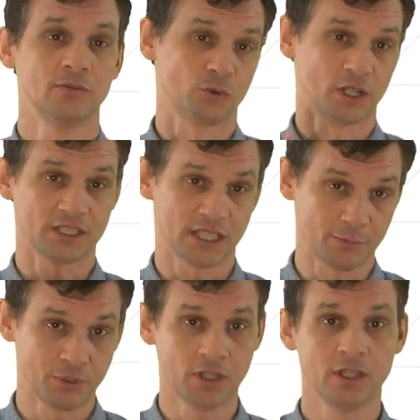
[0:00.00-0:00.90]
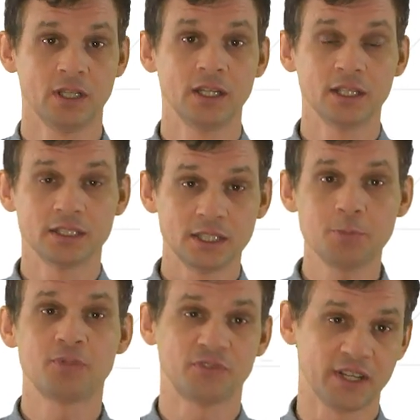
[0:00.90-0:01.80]
For example,
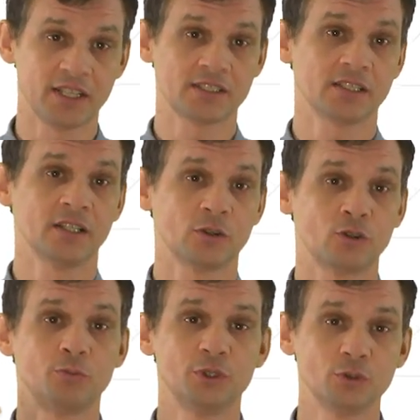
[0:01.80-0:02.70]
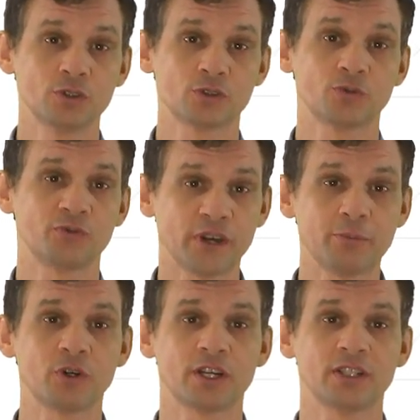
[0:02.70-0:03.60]
deepfakes could be used to
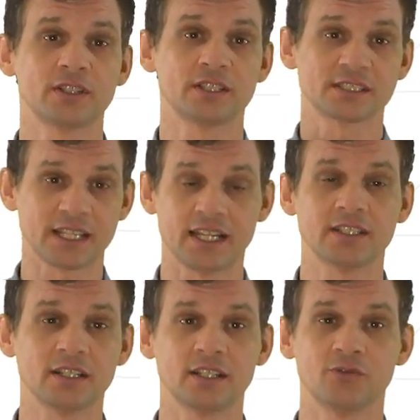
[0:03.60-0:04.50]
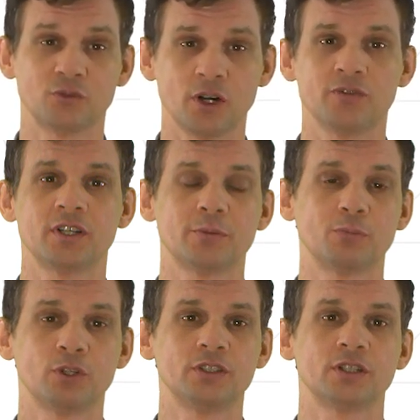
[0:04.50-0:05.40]
fabricate a scandal involving a
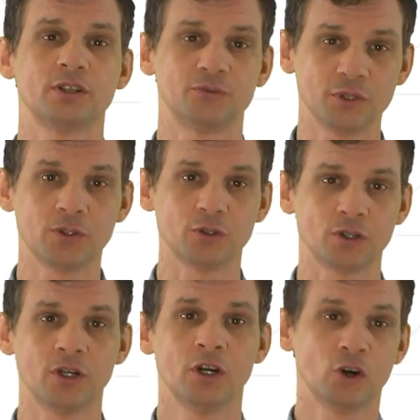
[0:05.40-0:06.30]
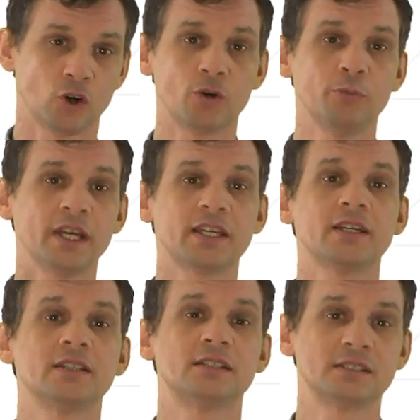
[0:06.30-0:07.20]
political figure or making
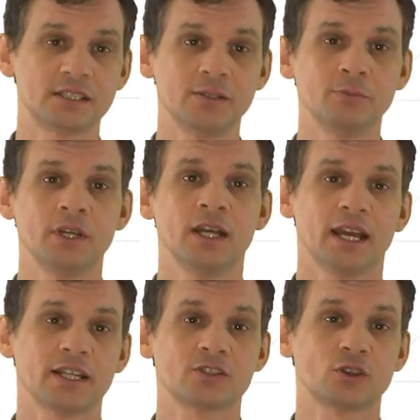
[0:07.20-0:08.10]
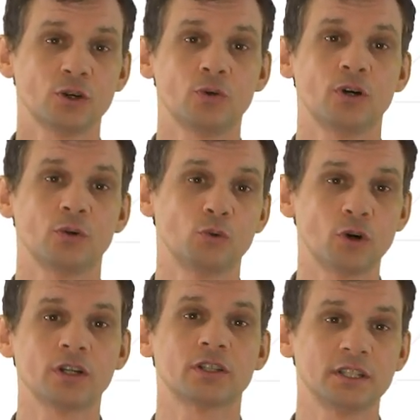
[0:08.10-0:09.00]
it seem as though a
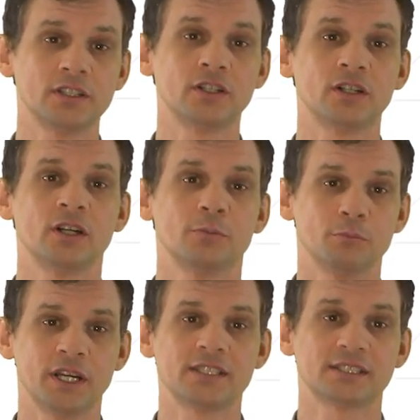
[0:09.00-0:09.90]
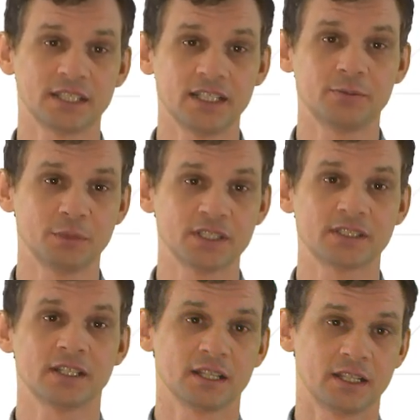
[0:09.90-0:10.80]
world leader made
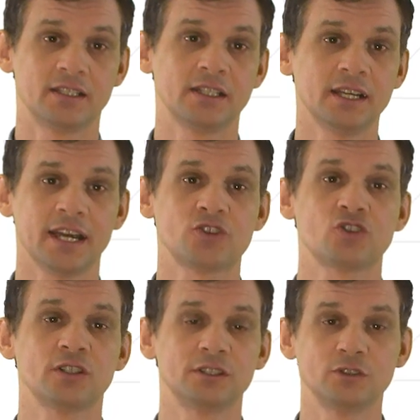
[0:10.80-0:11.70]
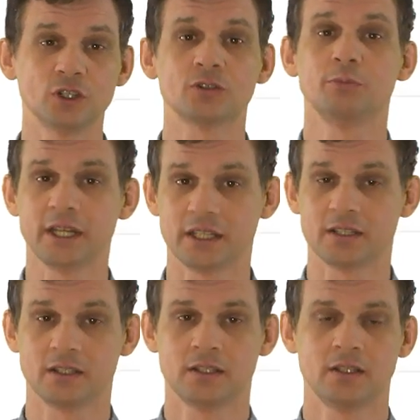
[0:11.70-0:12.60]
statements that they actually did not make,